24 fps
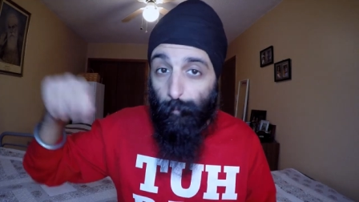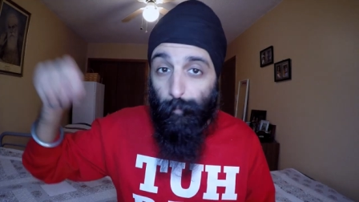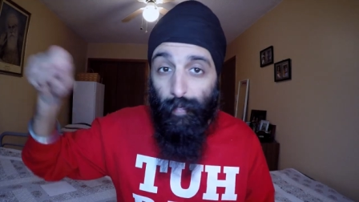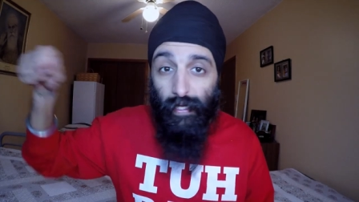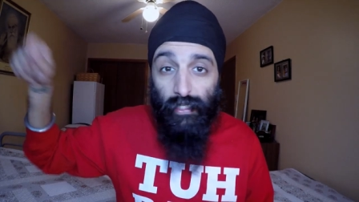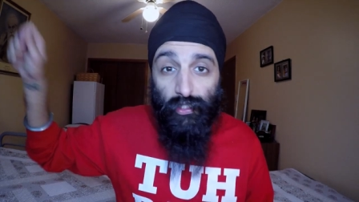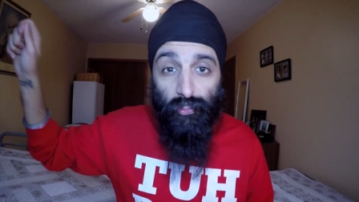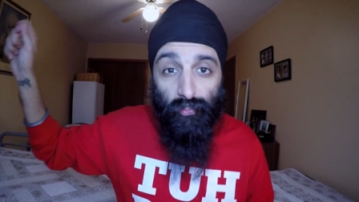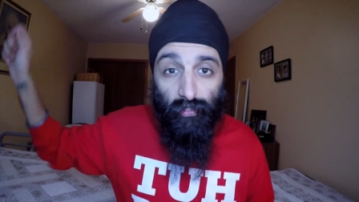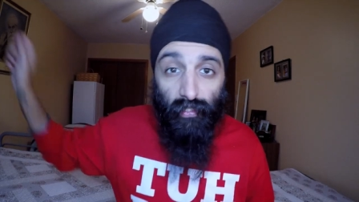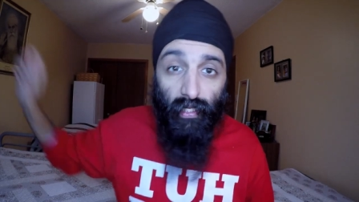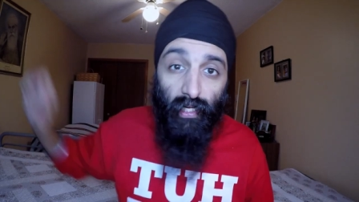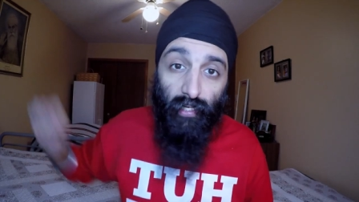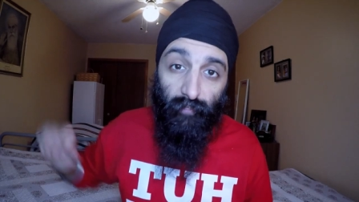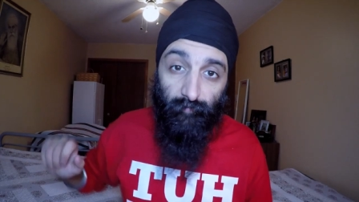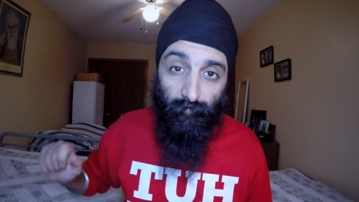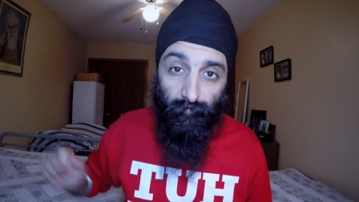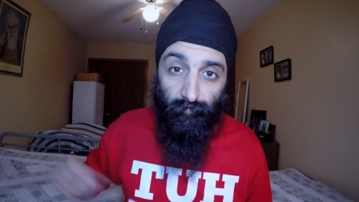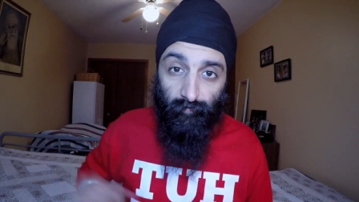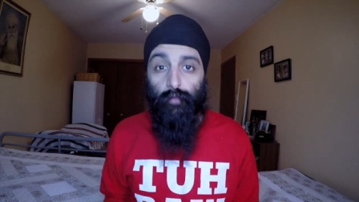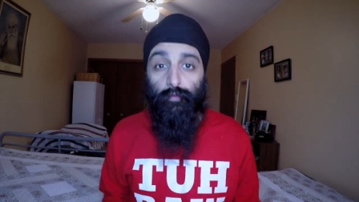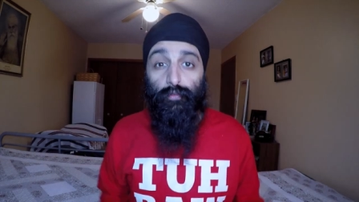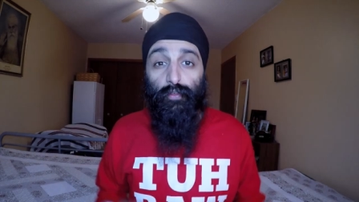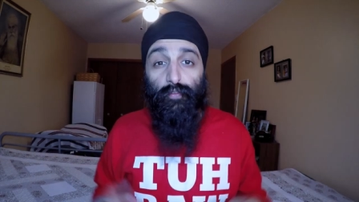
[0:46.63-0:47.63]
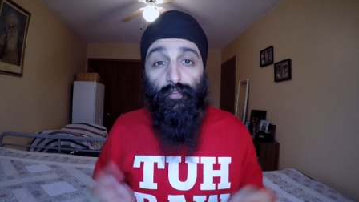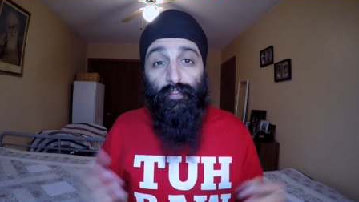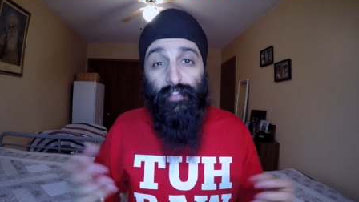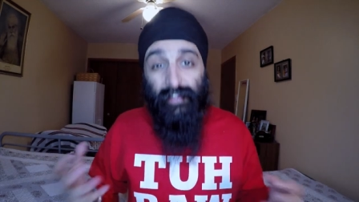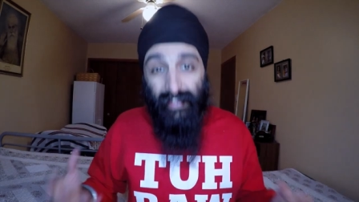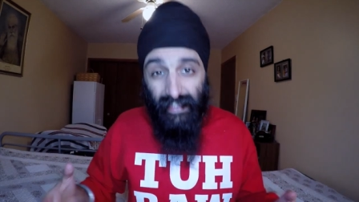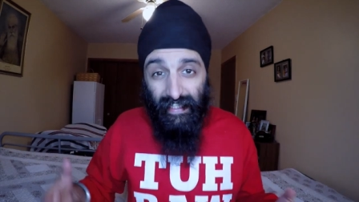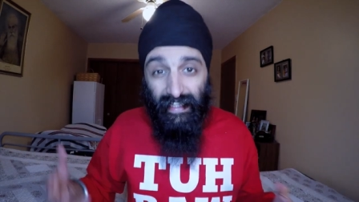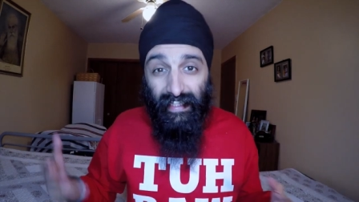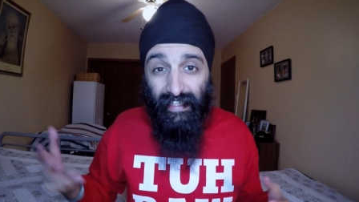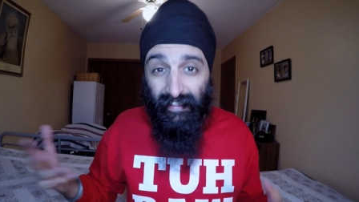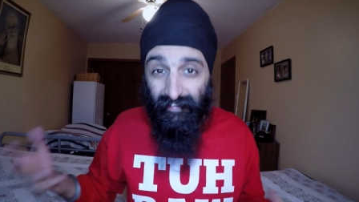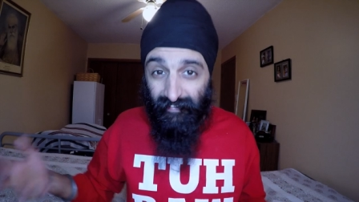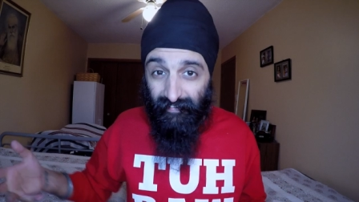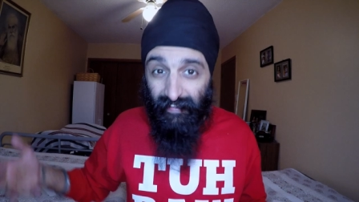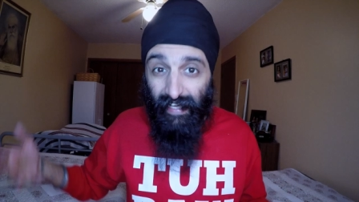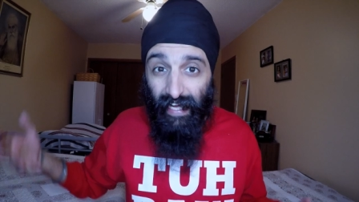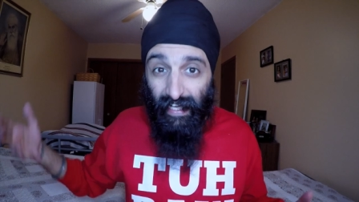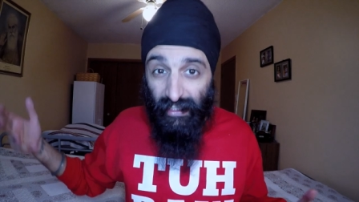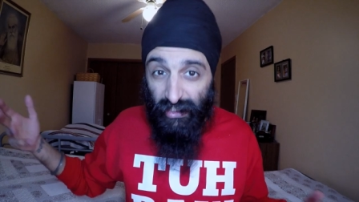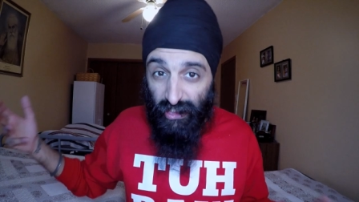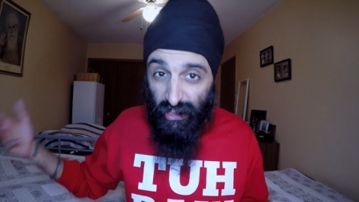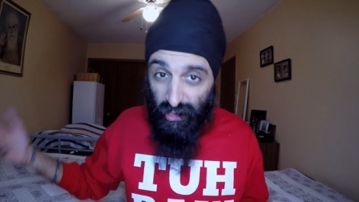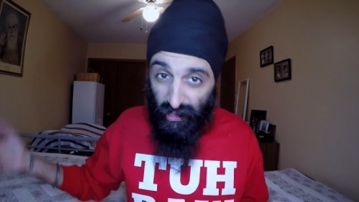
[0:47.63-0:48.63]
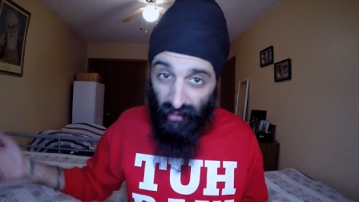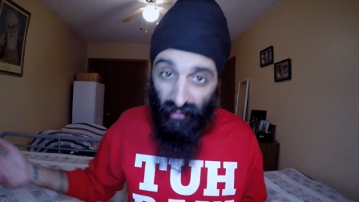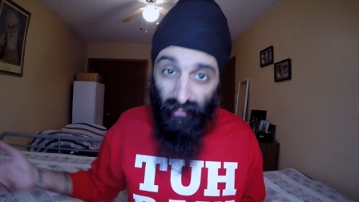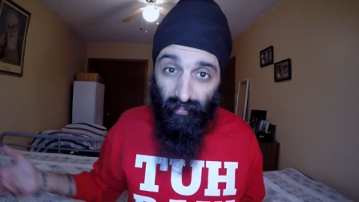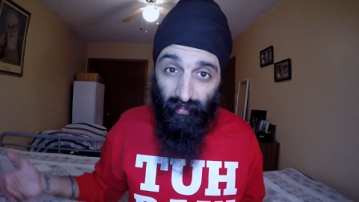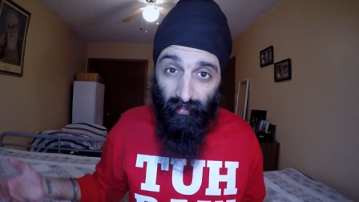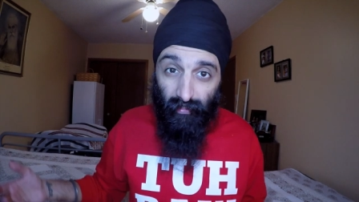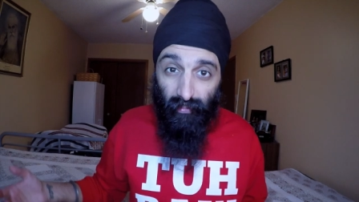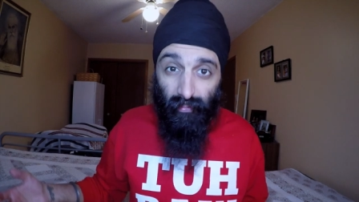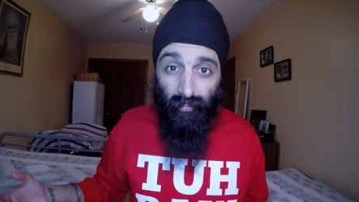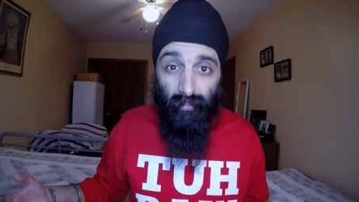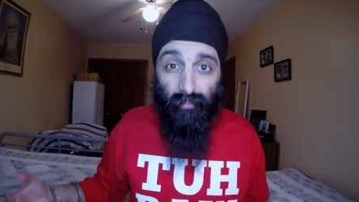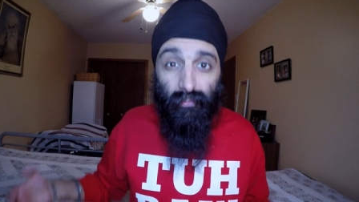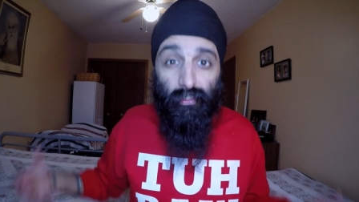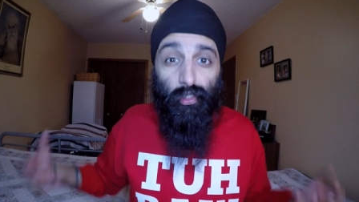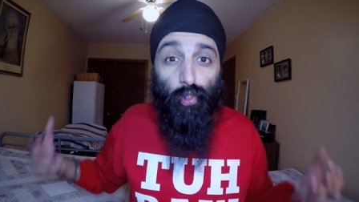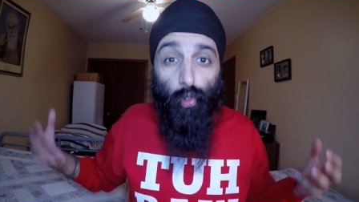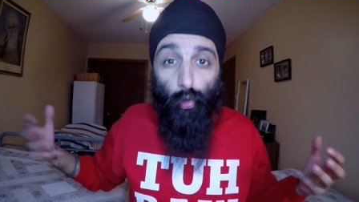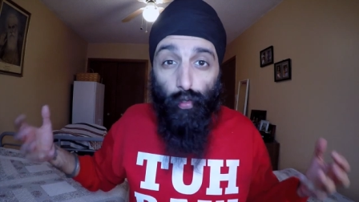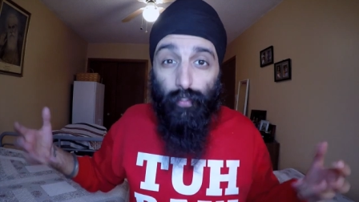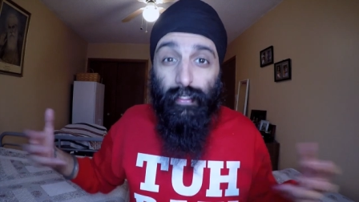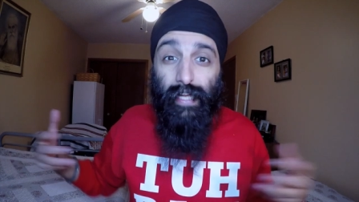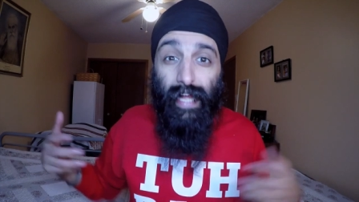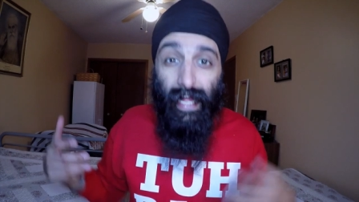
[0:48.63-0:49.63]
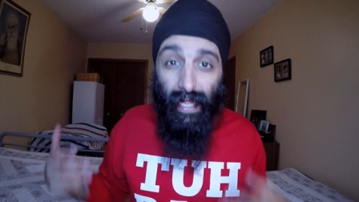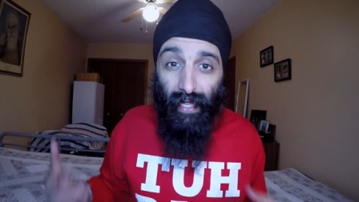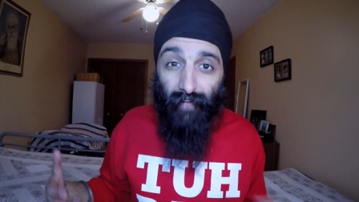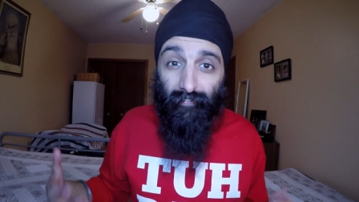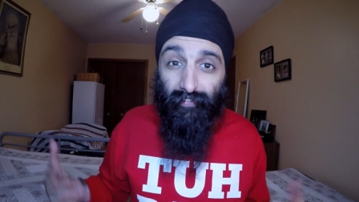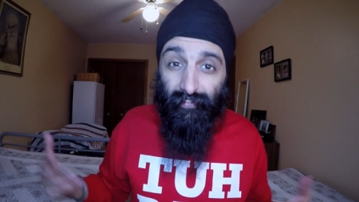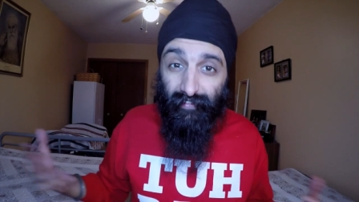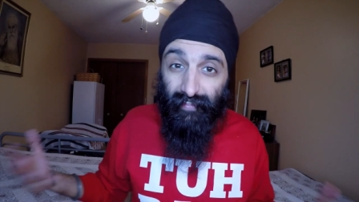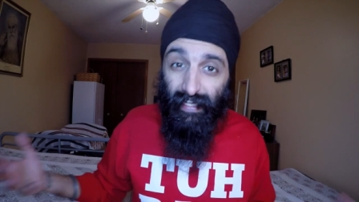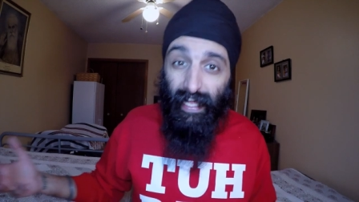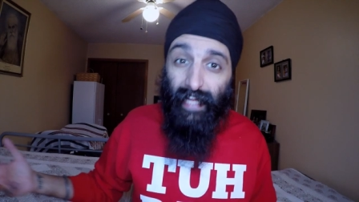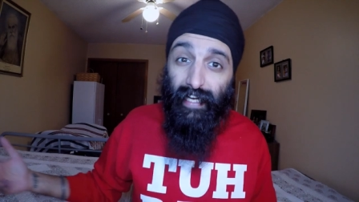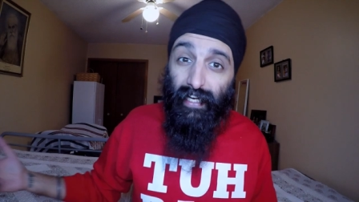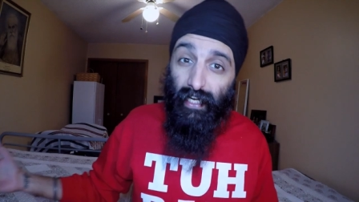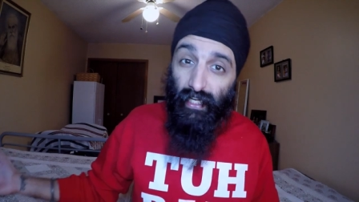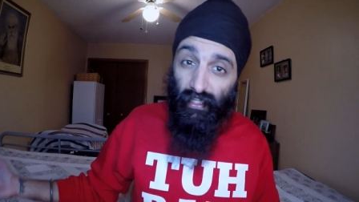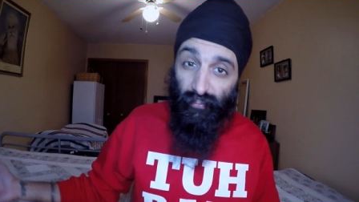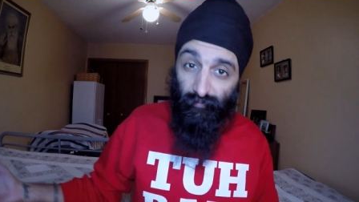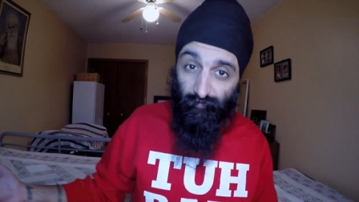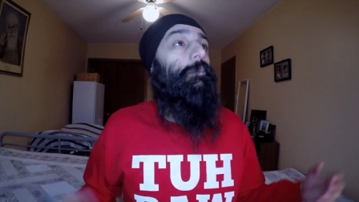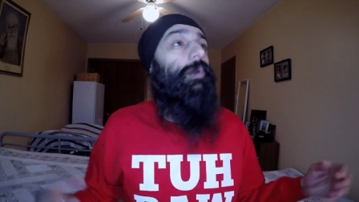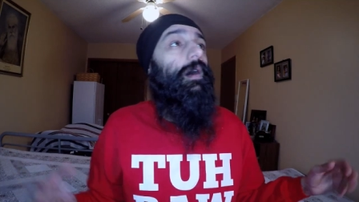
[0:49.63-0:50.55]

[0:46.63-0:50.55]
paint your life. So if you're thinking sad shit, you're going to have a sad life.